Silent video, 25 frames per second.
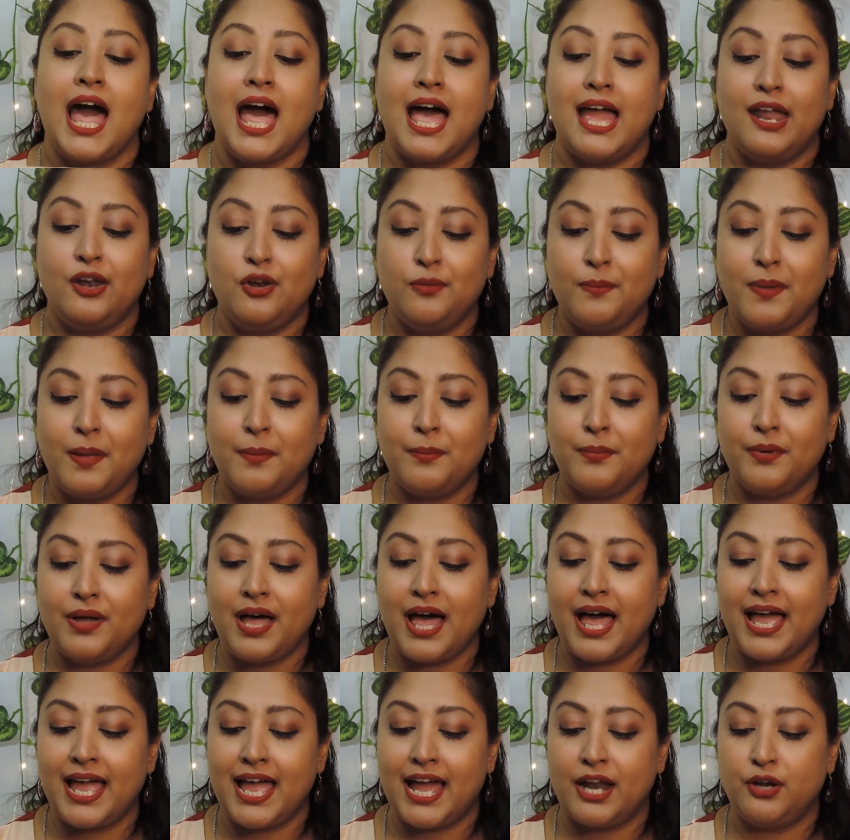I remember
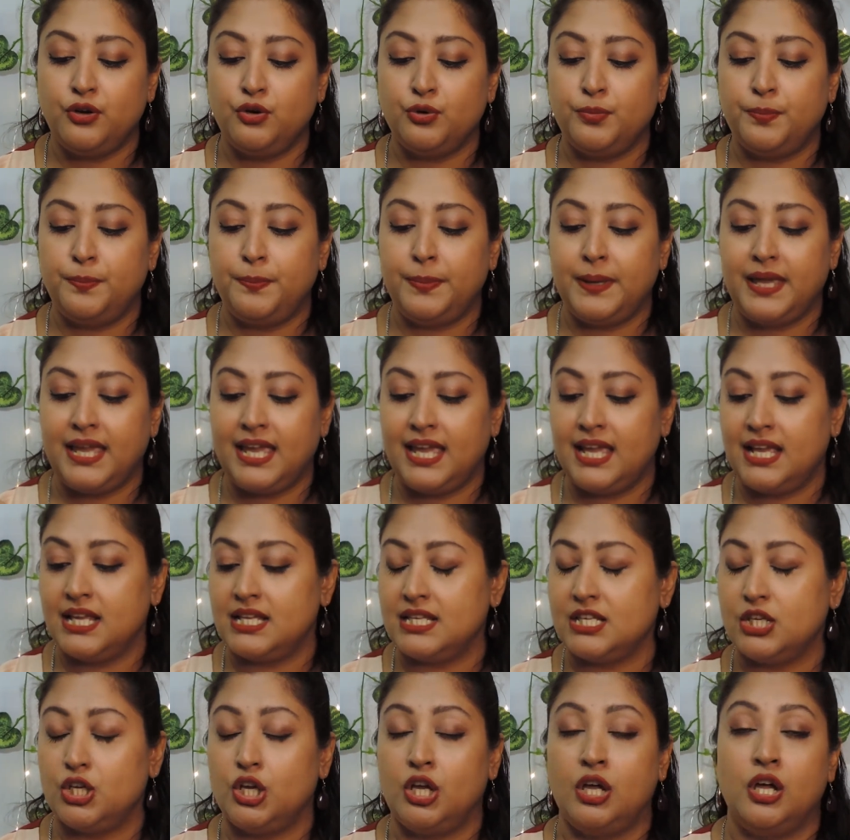I had to
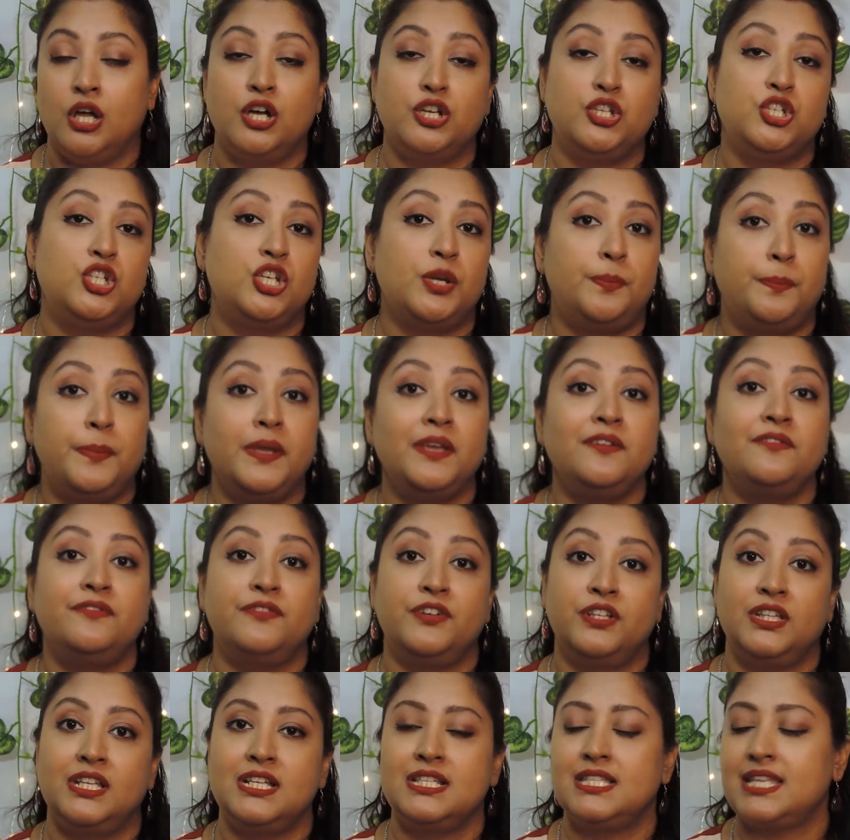pay shipping
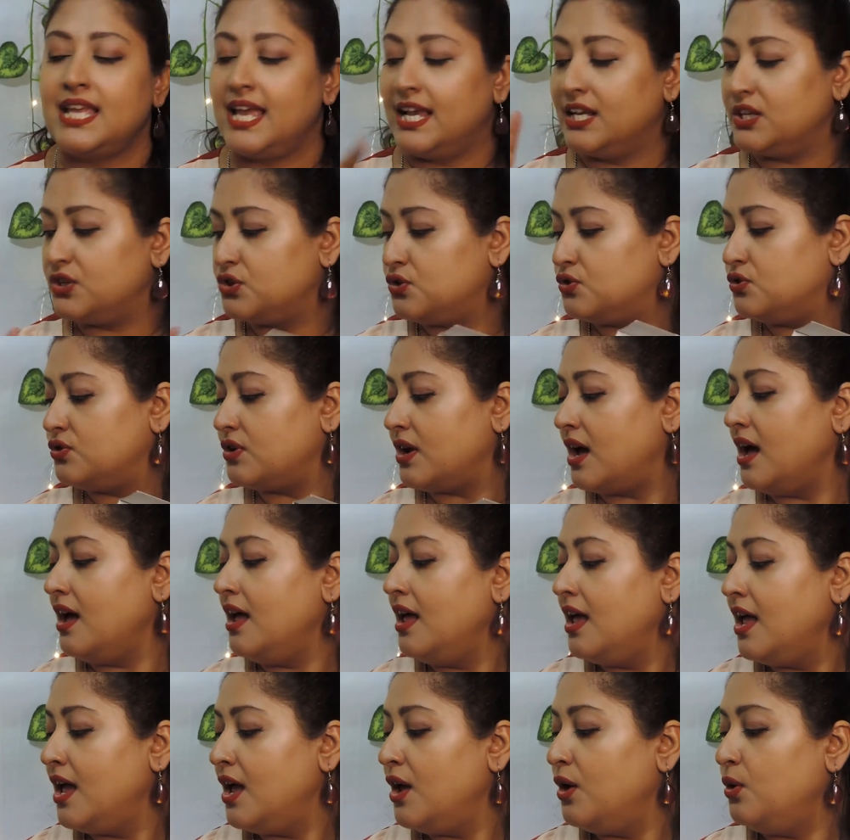for this
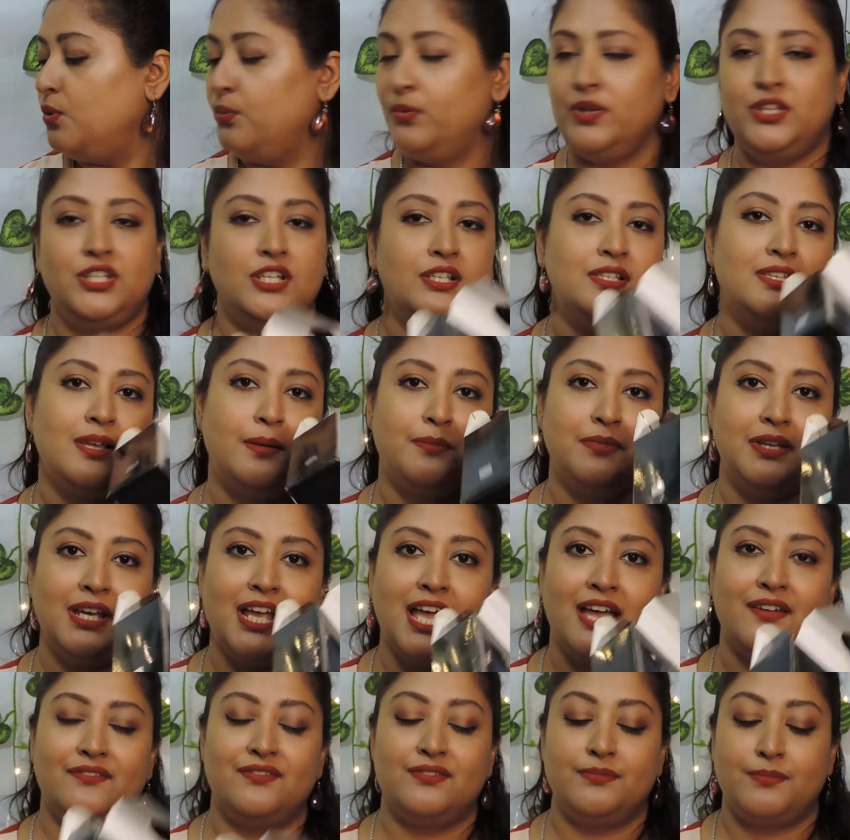extra, which is
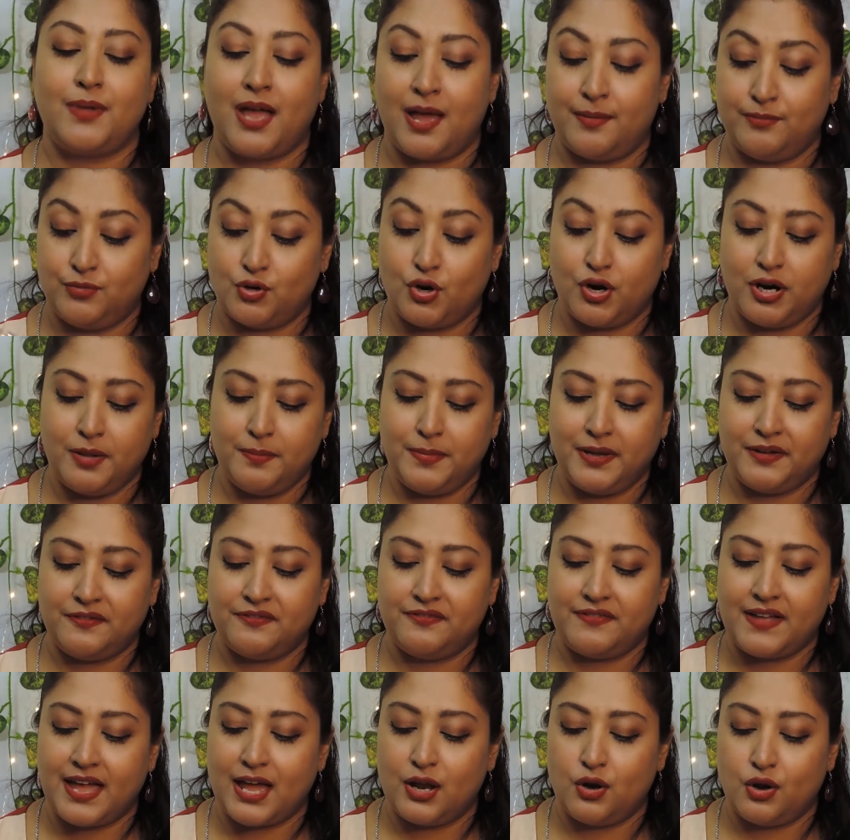something I'm not a big
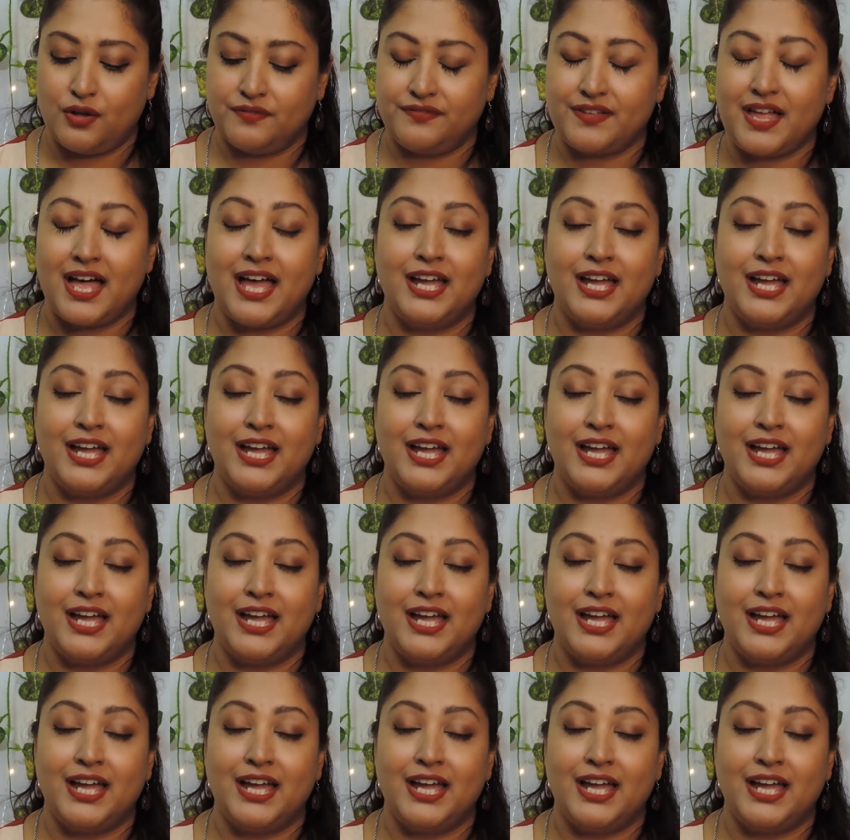fan of.